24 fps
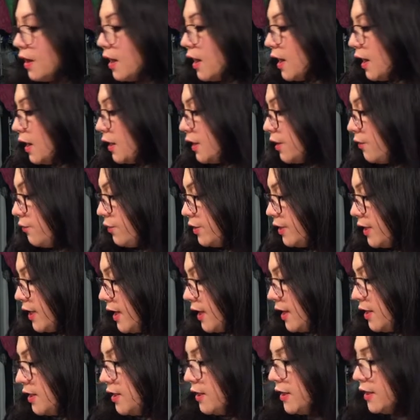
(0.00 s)
And I went
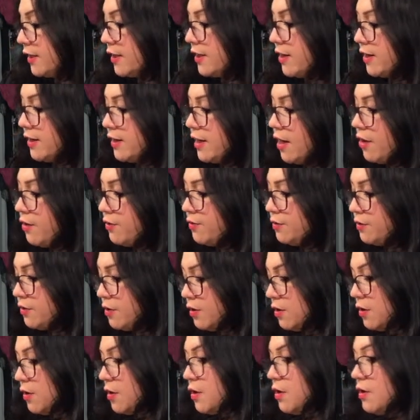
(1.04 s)
ahead and I cut out
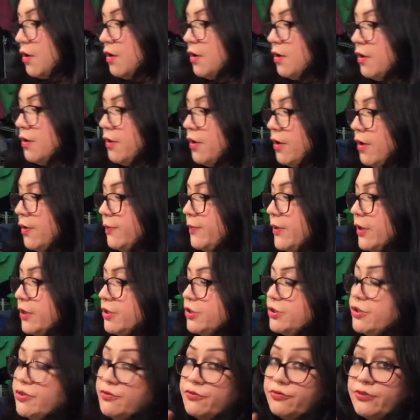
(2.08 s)
a
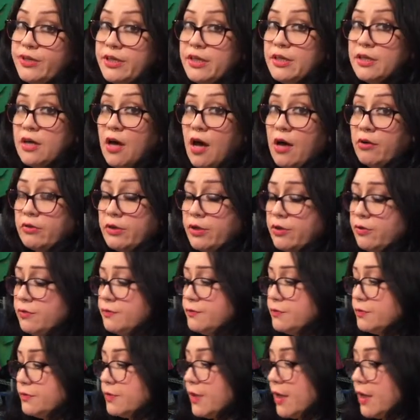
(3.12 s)
picture of Frida Kahlo.